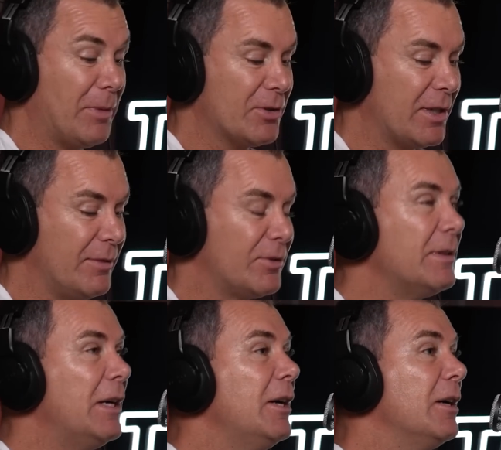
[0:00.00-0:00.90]
positives.
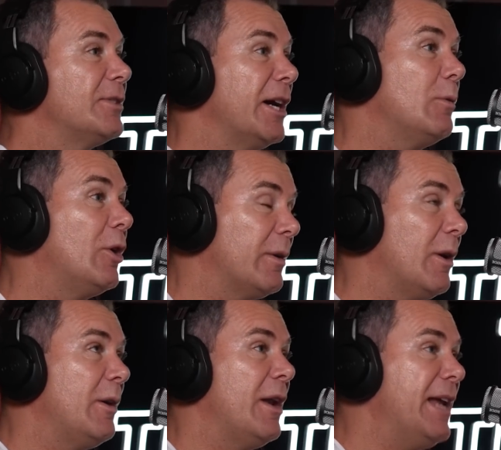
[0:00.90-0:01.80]
Tell you
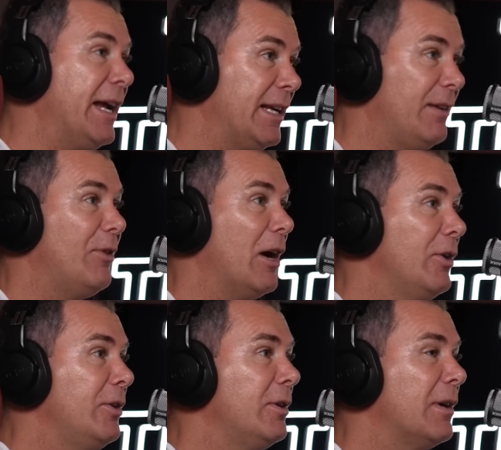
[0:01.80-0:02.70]
what, the negative
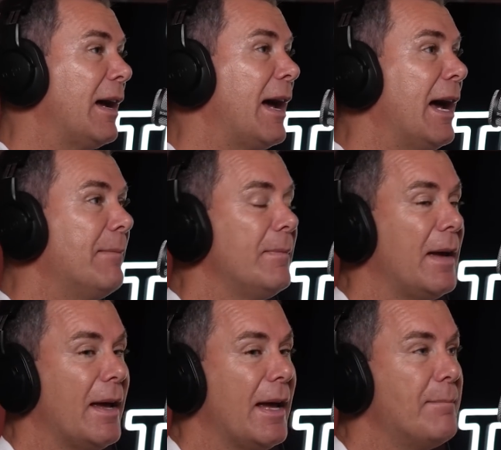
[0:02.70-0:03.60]
though,
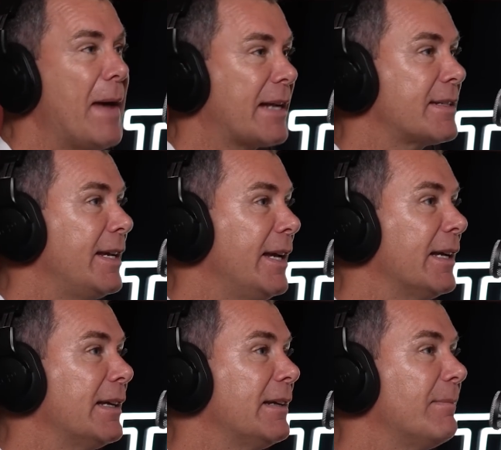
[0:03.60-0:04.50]
Max
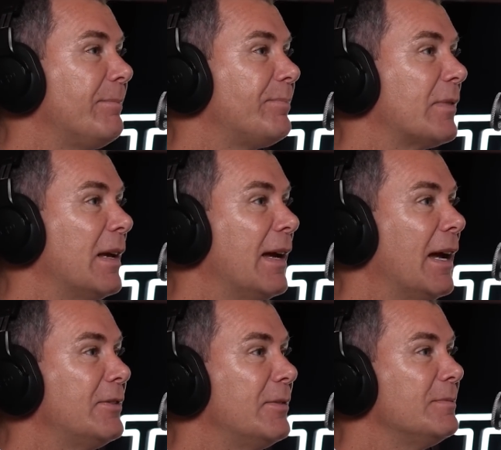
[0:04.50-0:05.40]
King
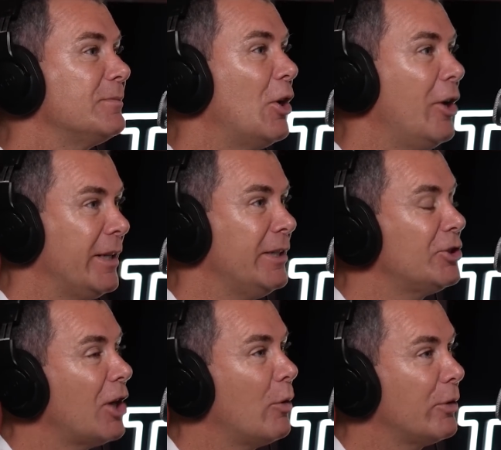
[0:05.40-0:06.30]
hurting his
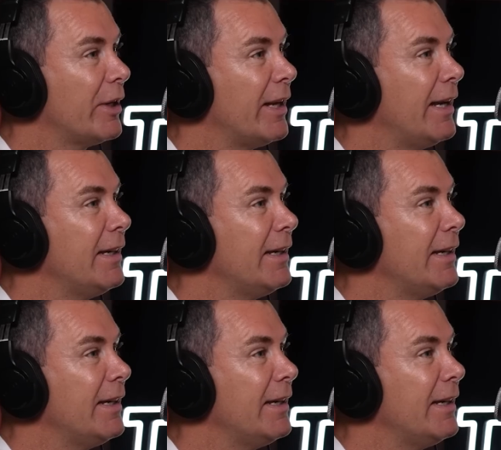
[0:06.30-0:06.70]
shoulder again.